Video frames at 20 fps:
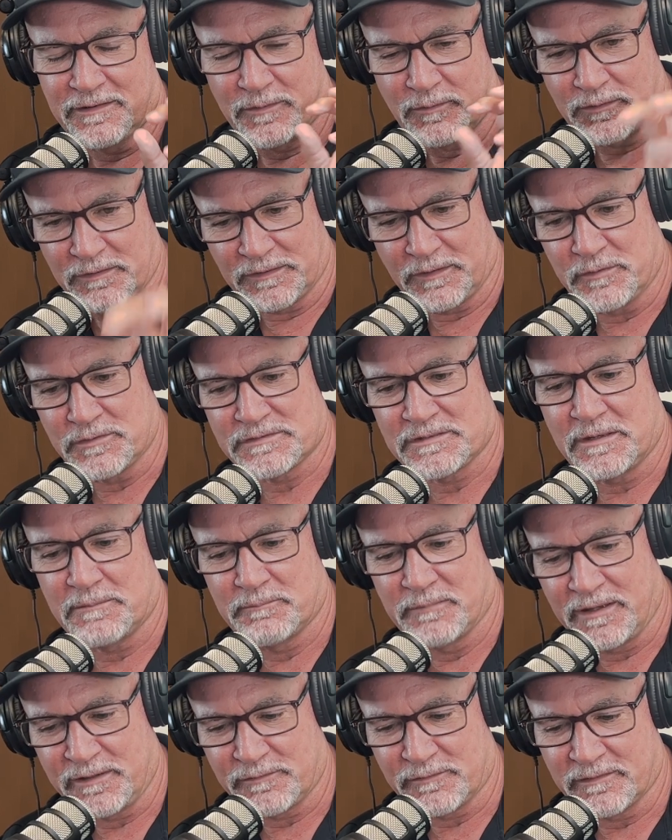
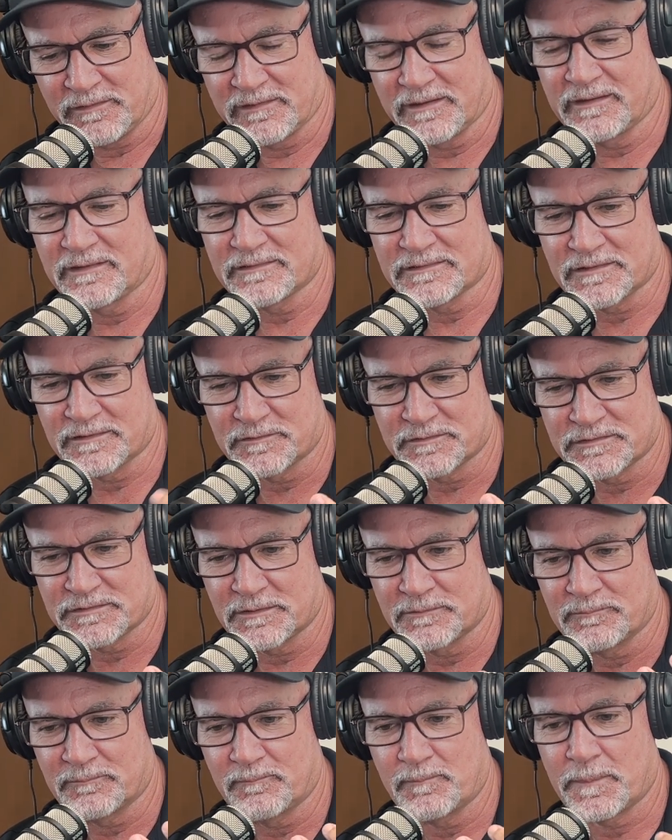close-up buttery things of
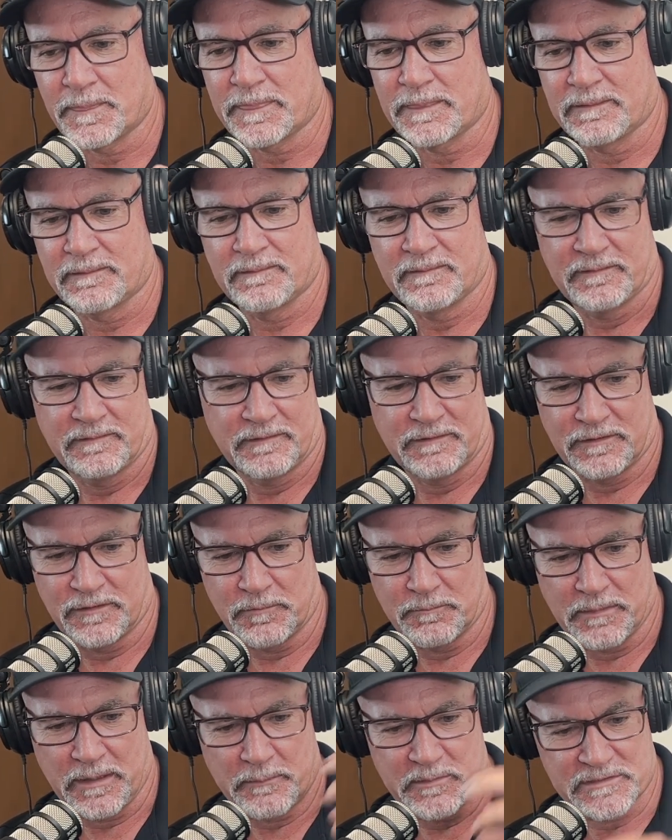some,
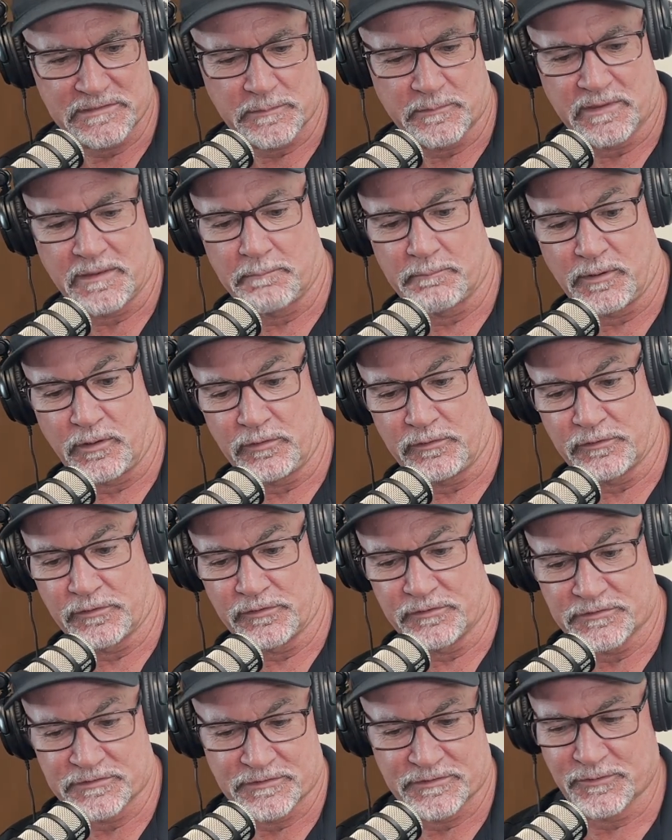maybe some of the
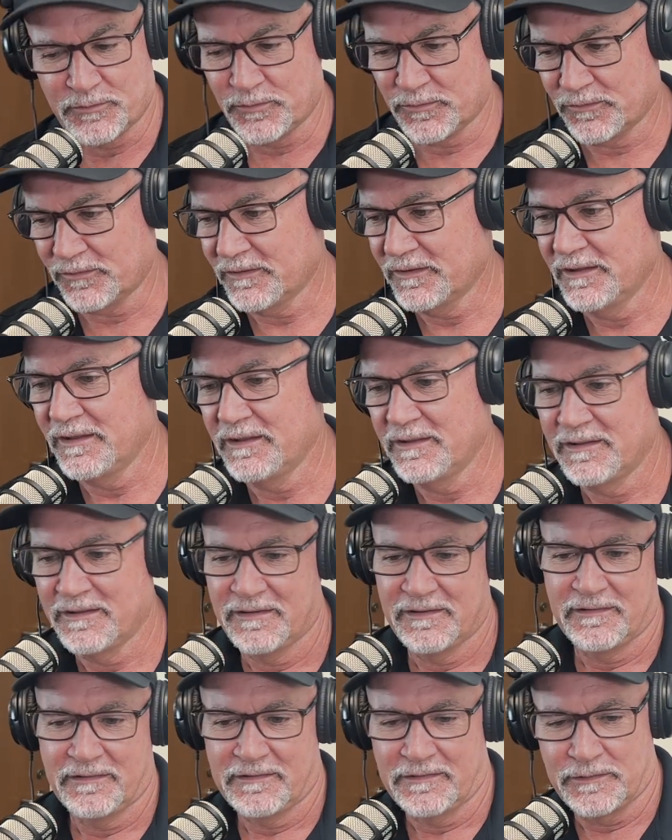burners, or,
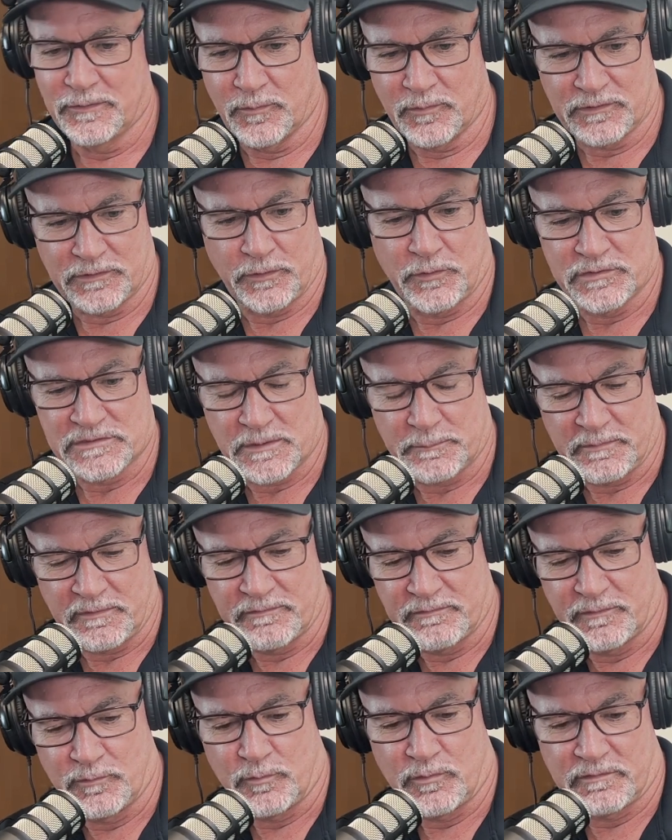close-up
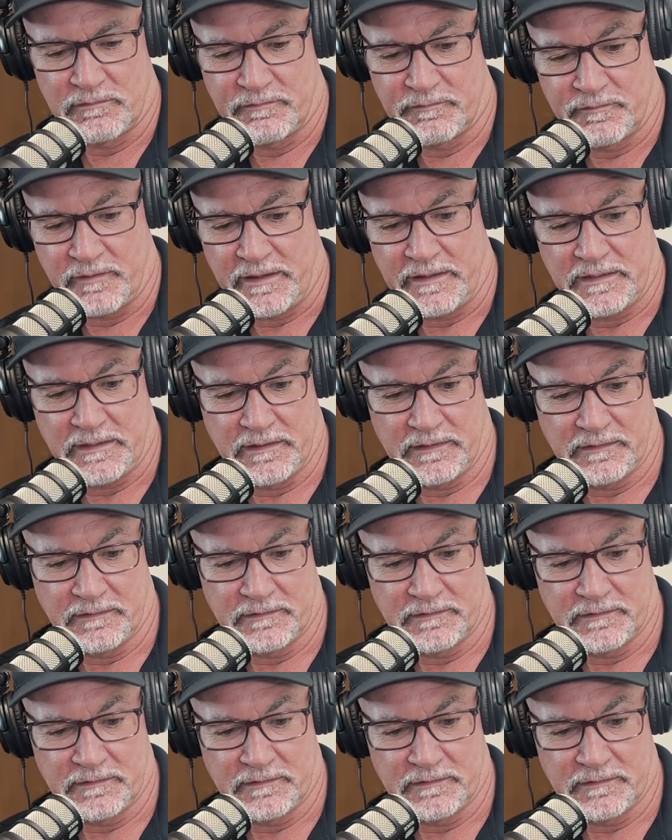of the word Viking,